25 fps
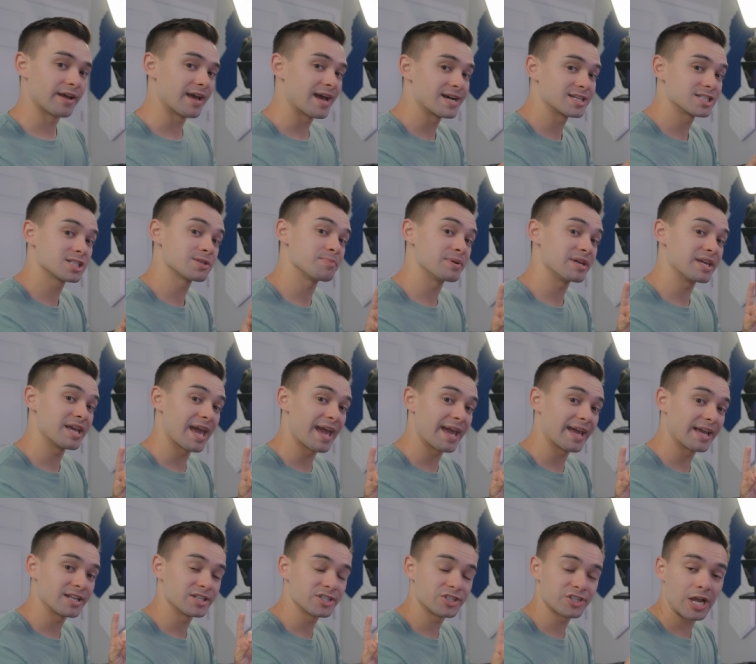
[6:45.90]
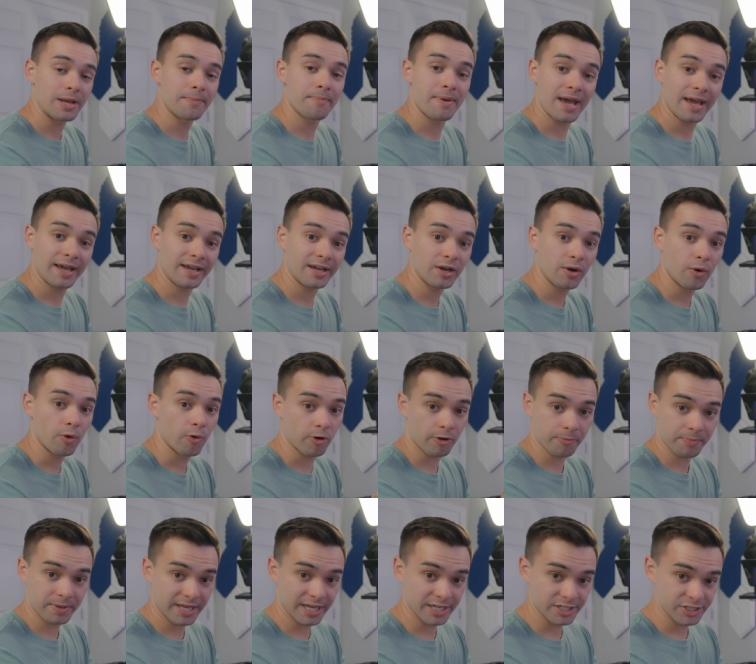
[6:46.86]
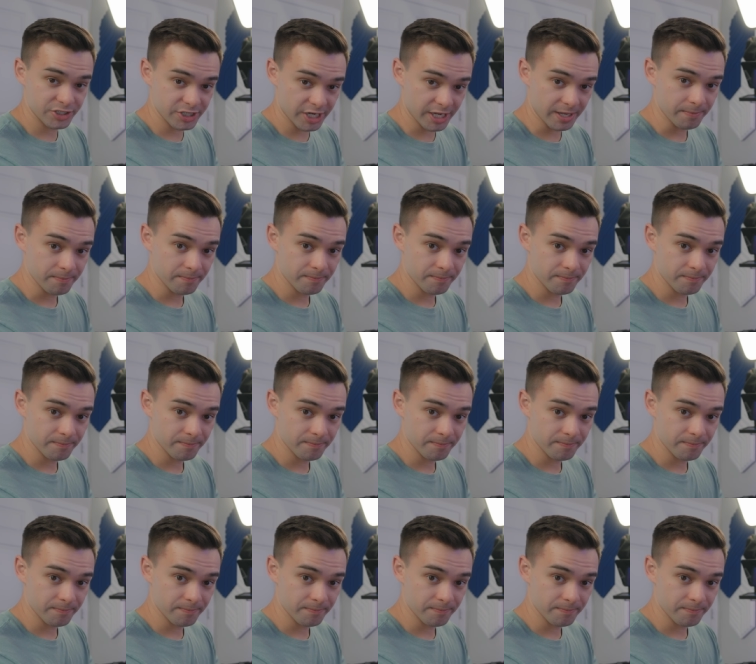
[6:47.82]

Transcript: It has to be a JPEG or a PNG.